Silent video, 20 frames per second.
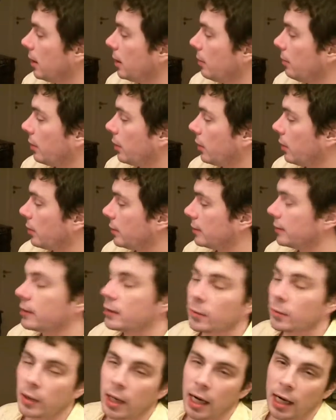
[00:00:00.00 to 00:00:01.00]
because
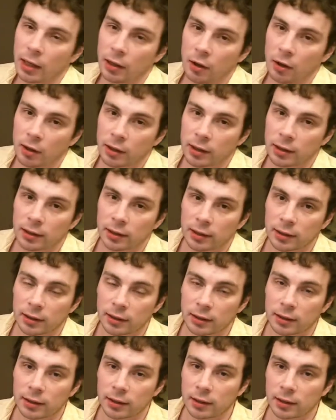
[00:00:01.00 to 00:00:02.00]
this will unlock
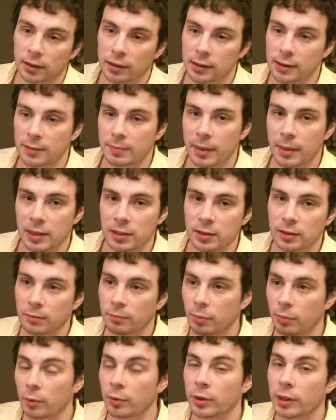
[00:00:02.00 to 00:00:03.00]
special
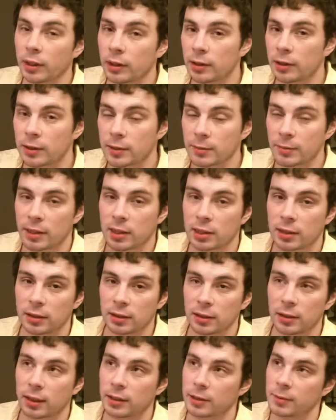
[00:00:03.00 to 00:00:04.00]

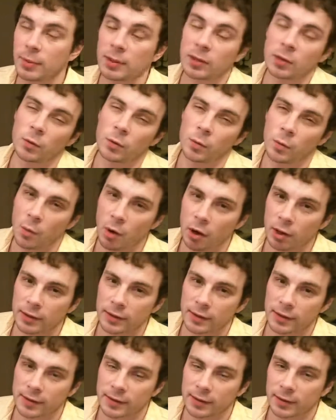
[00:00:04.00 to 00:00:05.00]
special reward
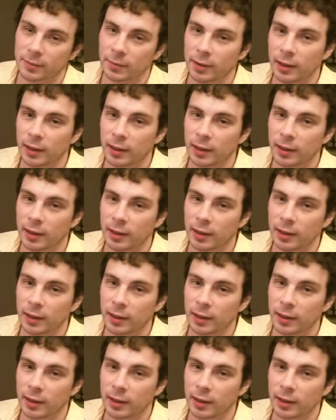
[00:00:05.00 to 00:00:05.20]
system